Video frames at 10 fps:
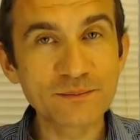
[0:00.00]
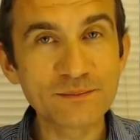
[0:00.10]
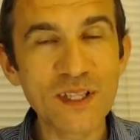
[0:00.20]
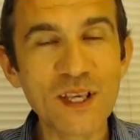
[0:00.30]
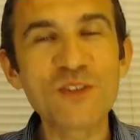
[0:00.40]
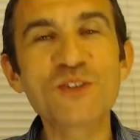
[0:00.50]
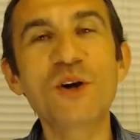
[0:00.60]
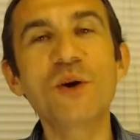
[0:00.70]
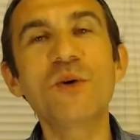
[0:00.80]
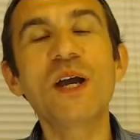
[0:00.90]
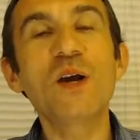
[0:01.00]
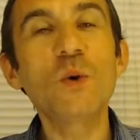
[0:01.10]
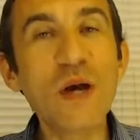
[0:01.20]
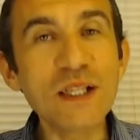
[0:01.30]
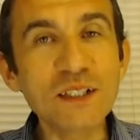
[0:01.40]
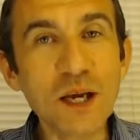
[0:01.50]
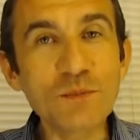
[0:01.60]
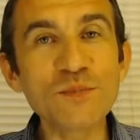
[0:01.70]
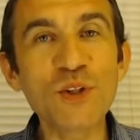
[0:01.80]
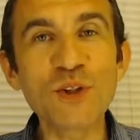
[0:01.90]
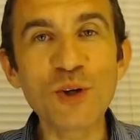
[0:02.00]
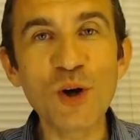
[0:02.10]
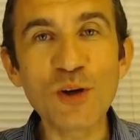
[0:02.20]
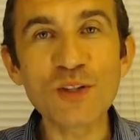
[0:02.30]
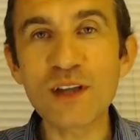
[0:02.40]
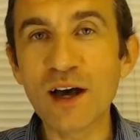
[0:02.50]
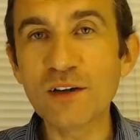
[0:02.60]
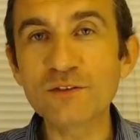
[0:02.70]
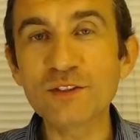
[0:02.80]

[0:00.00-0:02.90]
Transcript: So, welcome to the course of